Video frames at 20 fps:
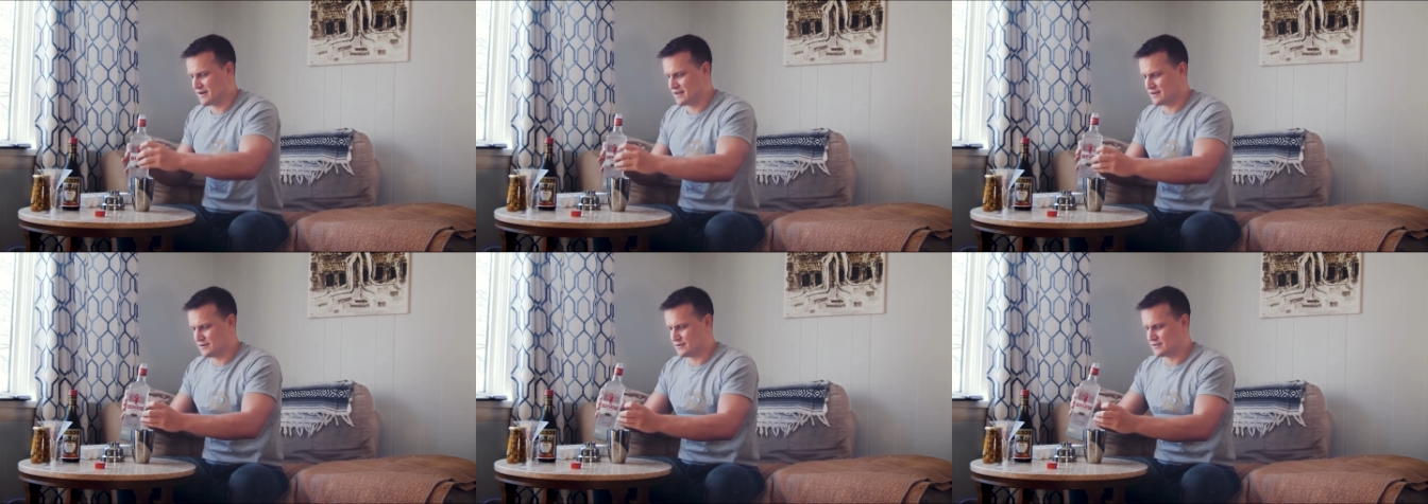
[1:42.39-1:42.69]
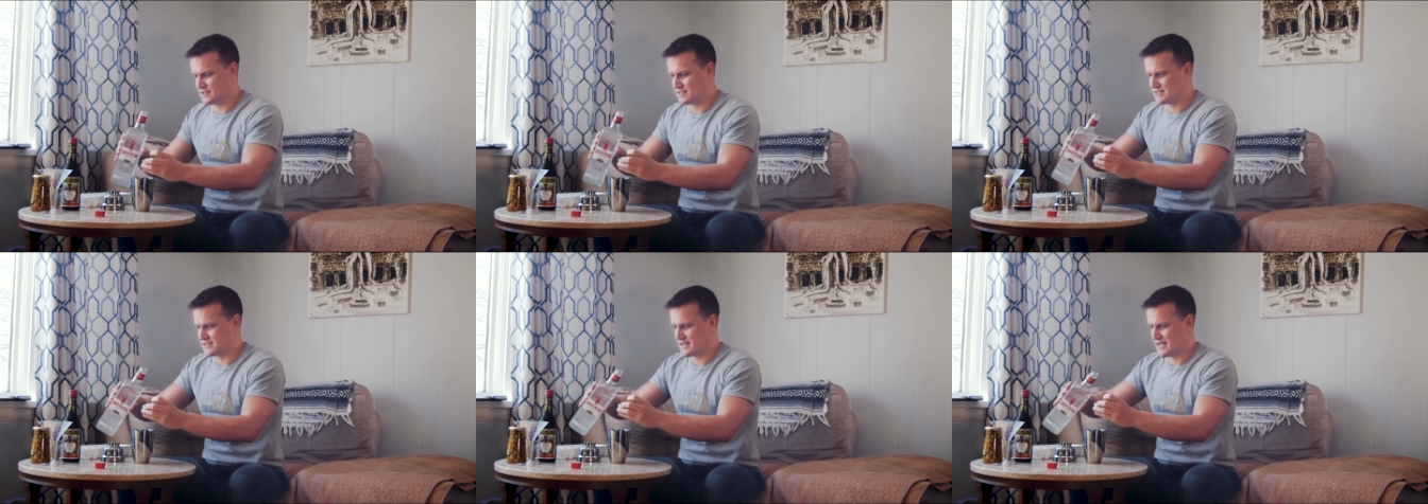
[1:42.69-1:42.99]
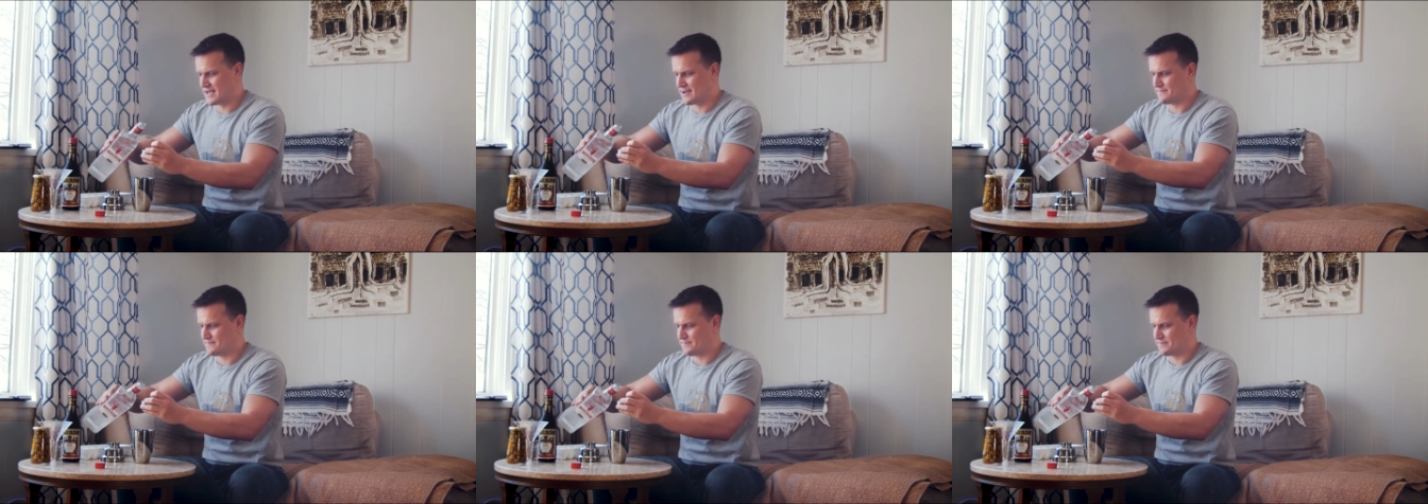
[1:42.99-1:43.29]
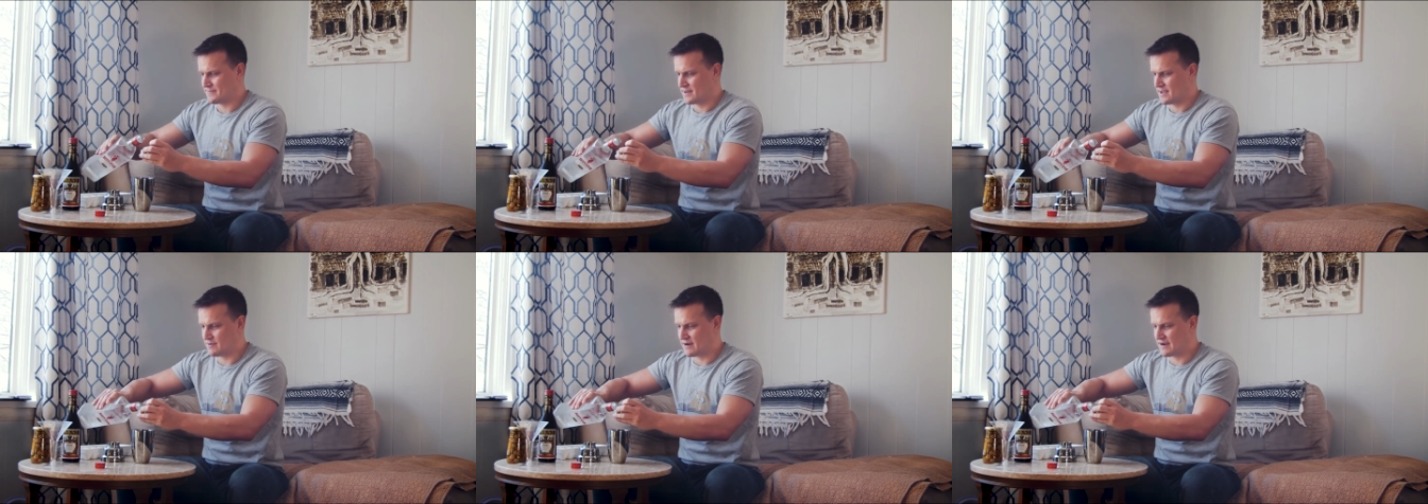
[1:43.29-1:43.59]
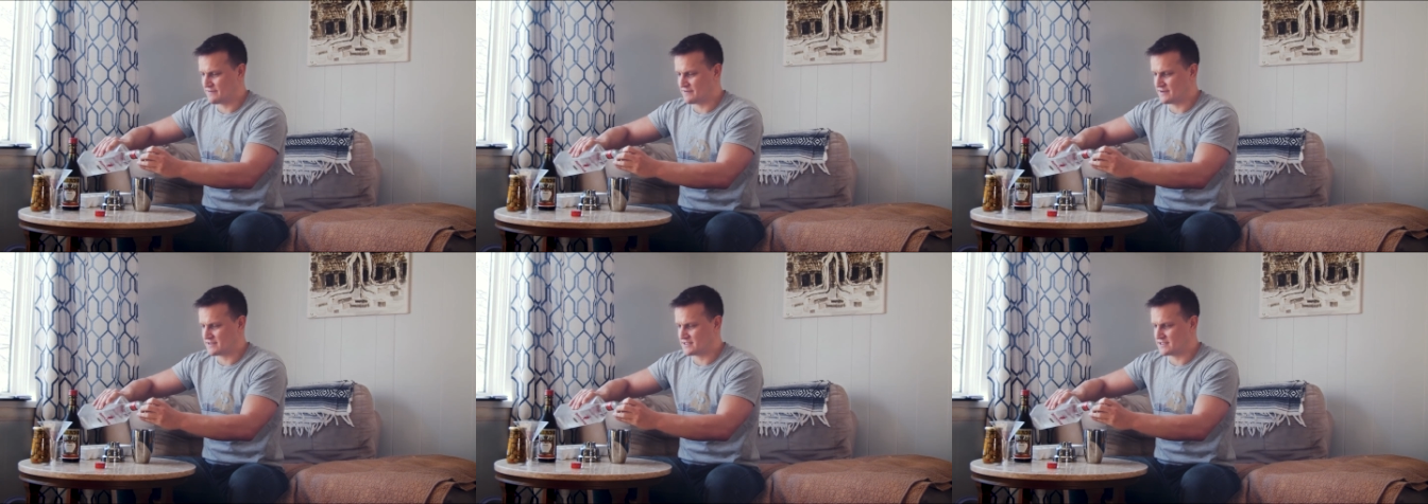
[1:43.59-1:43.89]
grandfather used to say
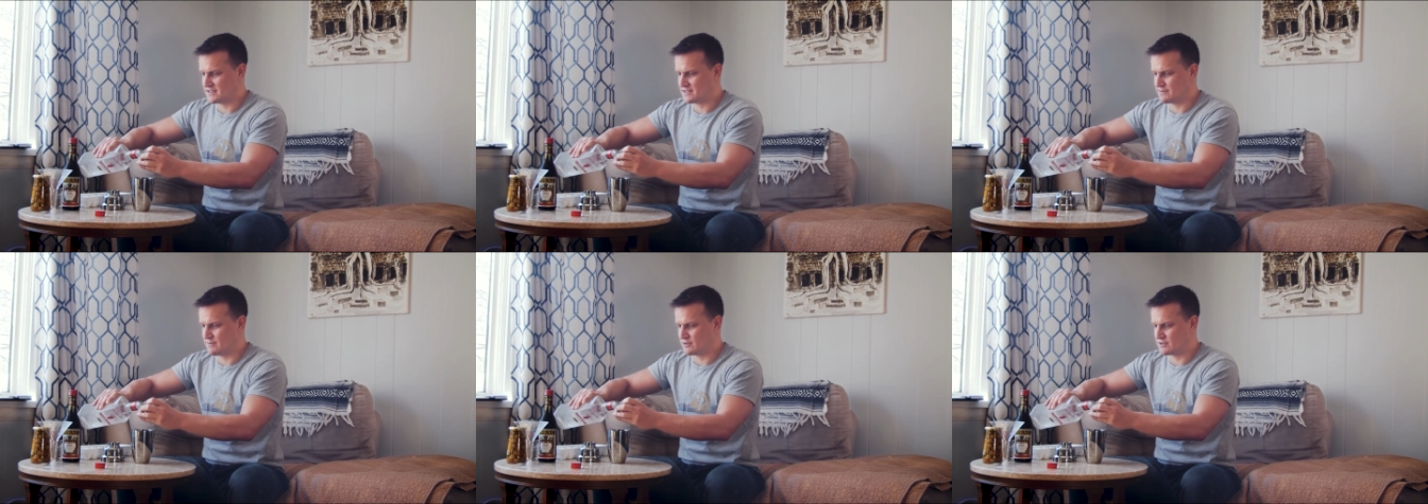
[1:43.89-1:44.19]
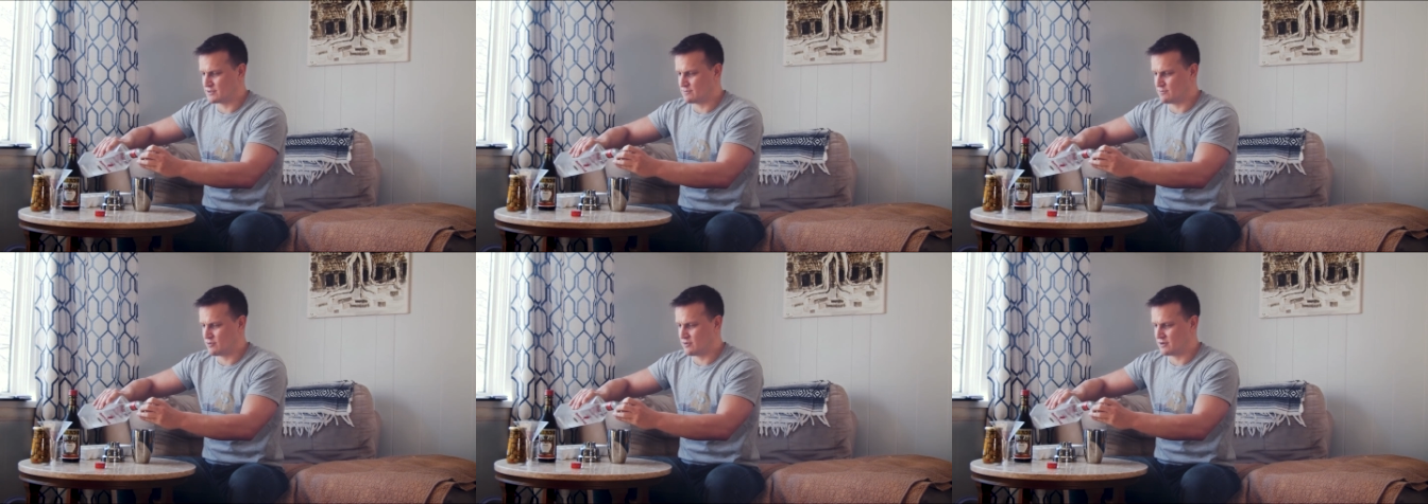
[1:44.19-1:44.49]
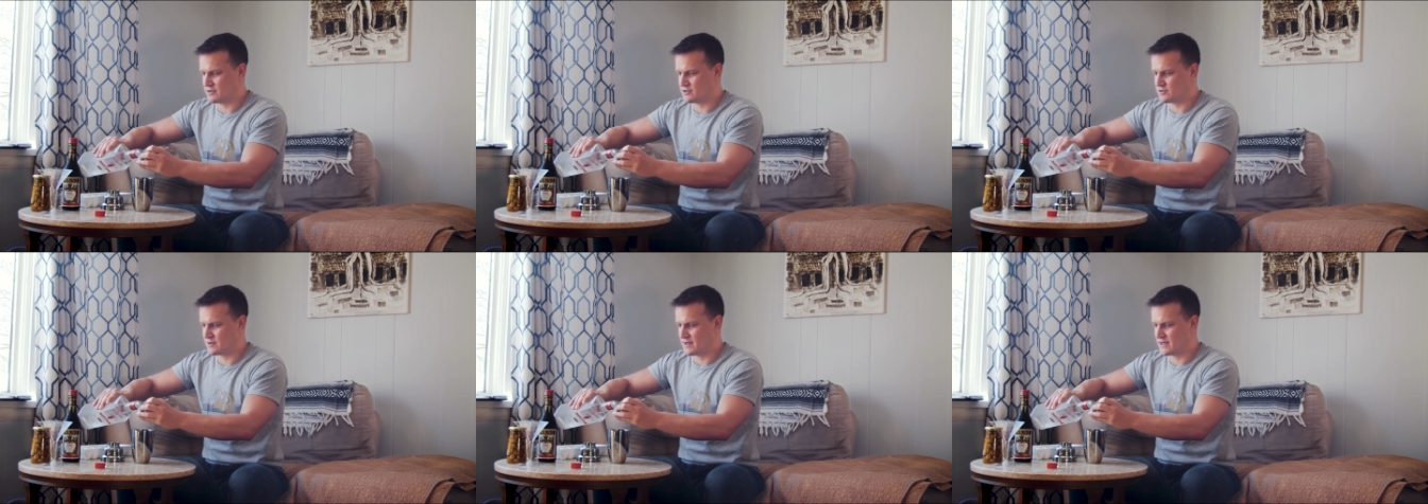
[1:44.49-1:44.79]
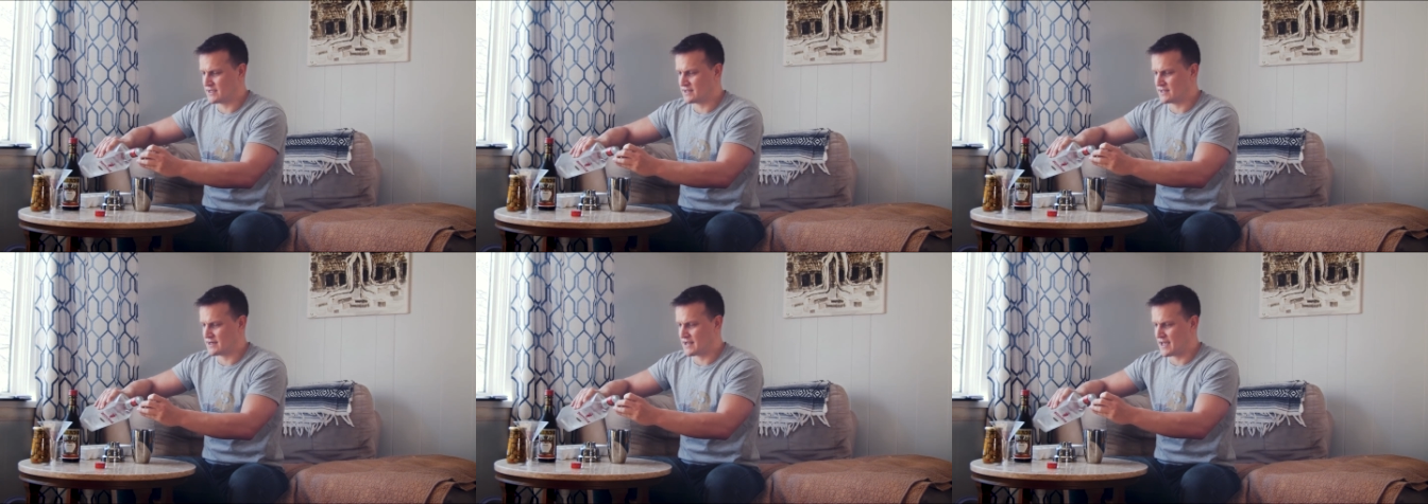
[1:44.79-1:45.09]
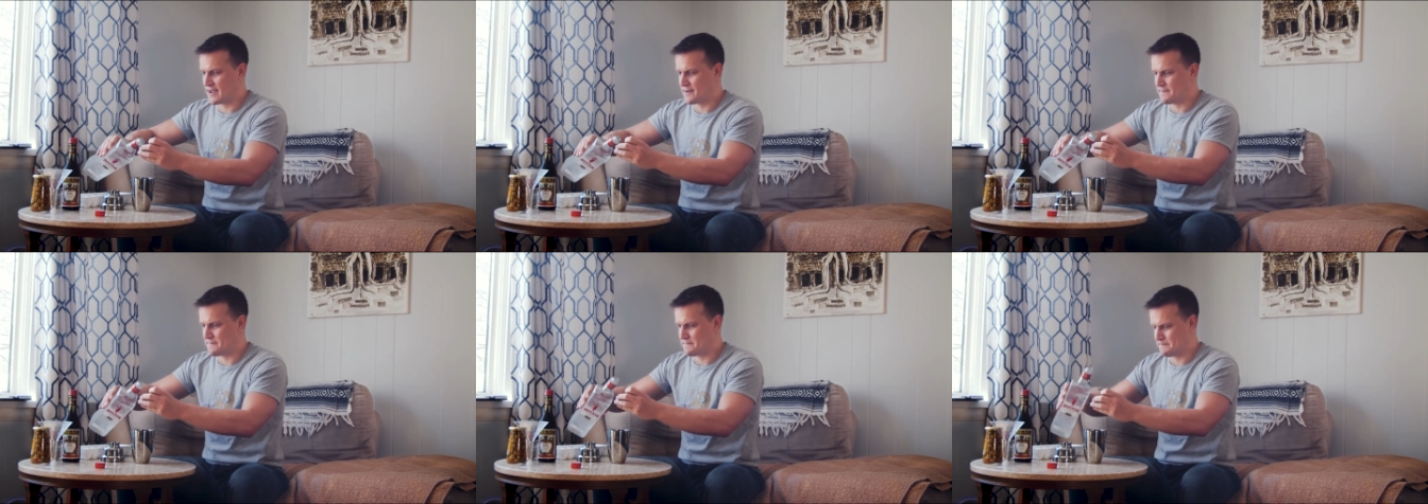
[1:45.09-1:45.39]
breakfast is the most important drink of the
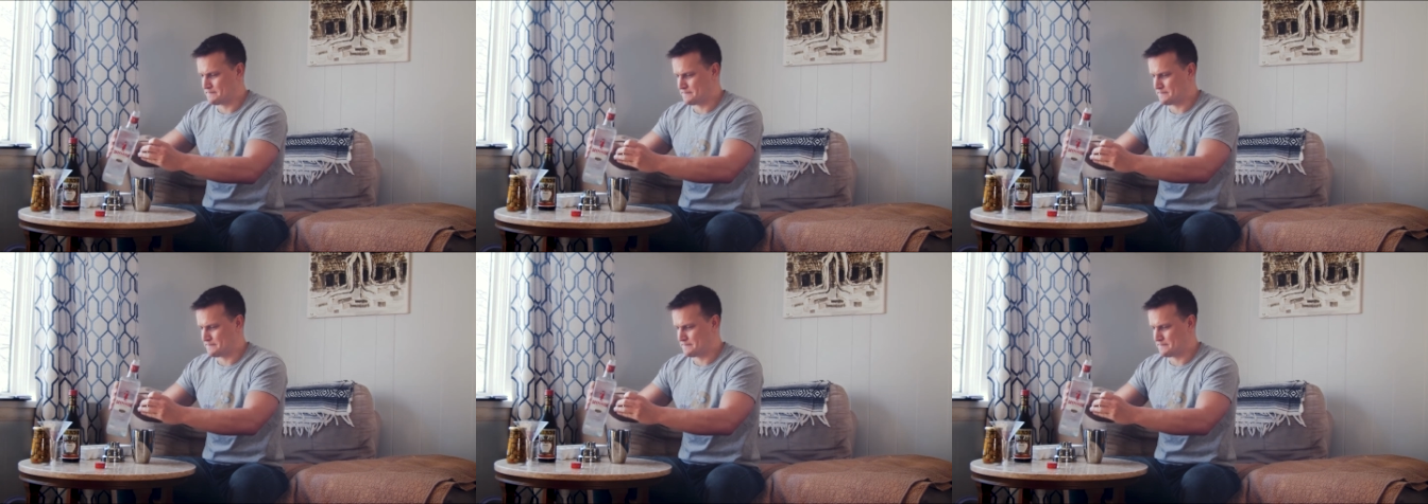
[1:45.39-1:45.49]
day.